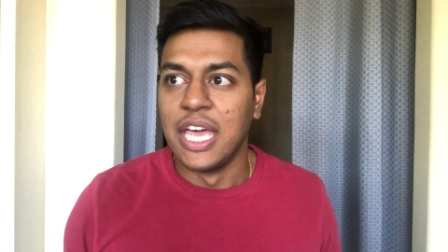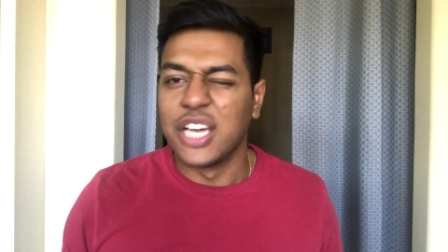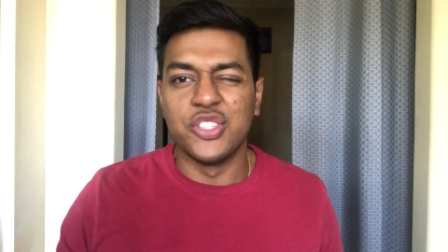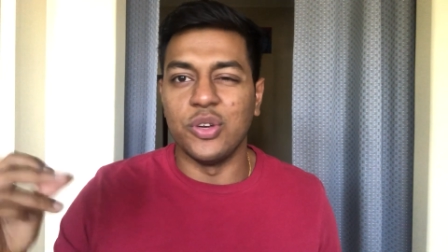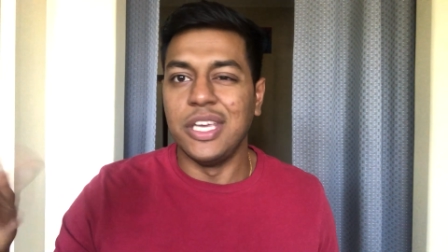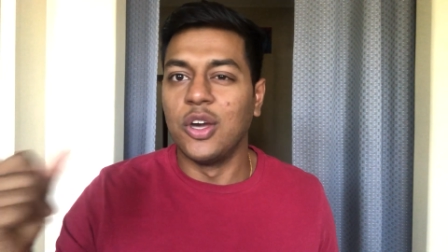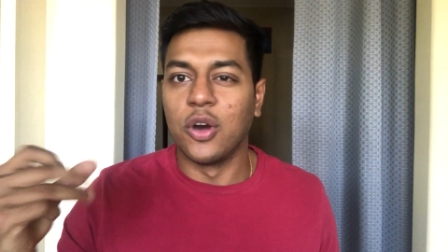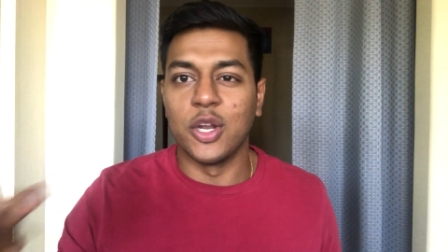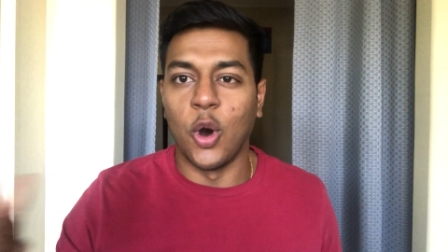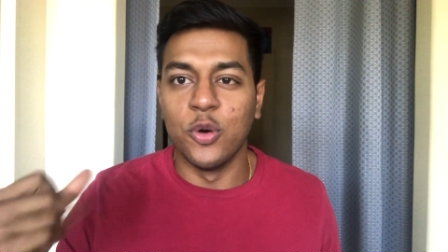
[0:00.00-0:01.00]
Because your ego
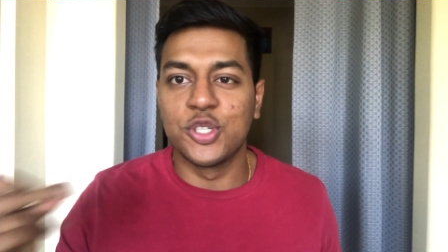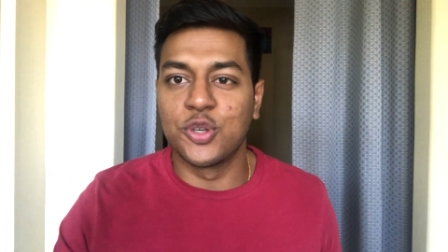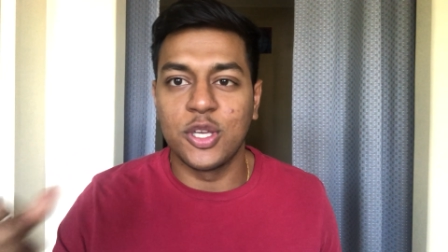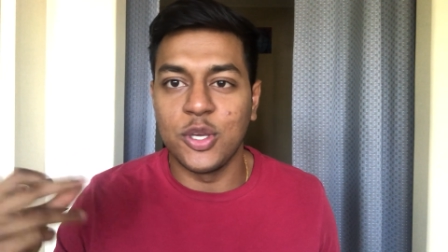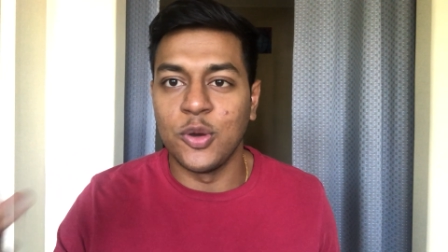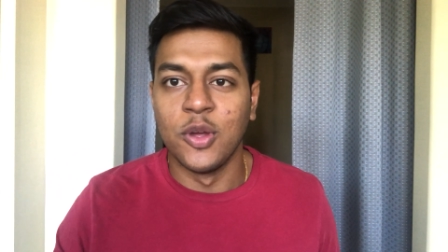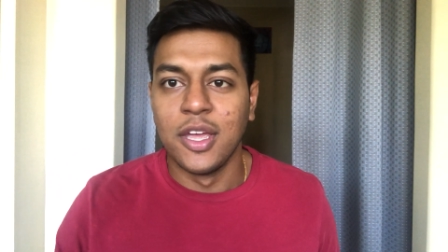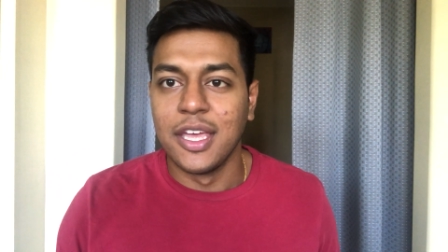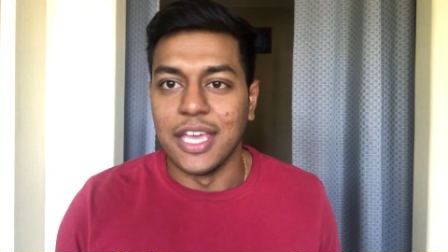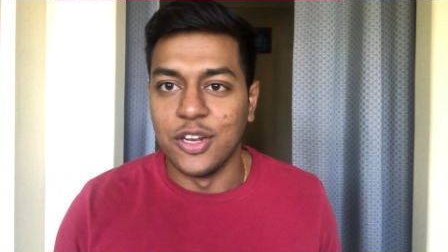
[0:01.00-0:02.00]
can always trick you
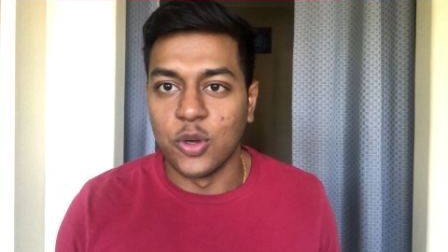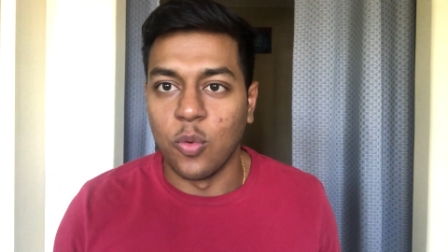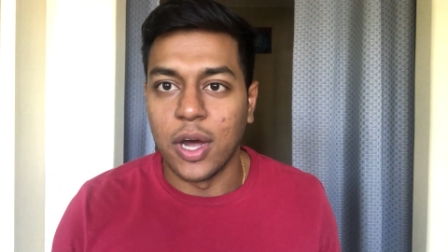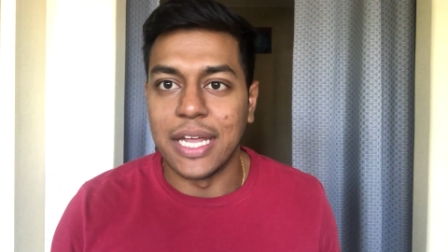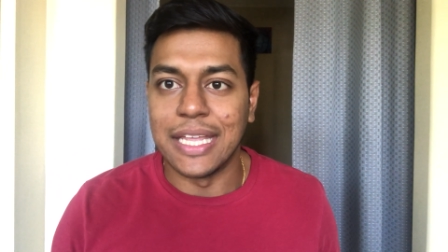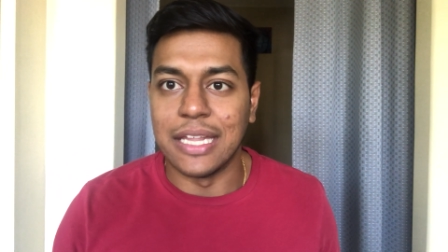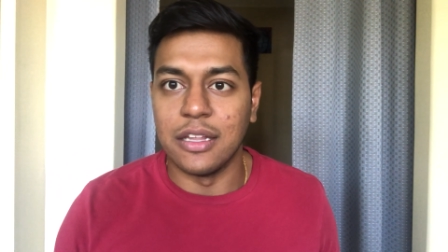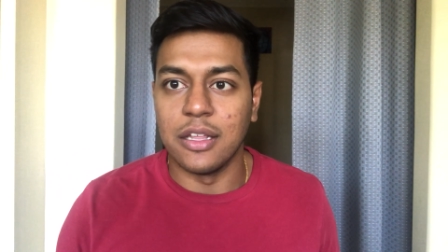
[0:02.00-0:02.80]
into what it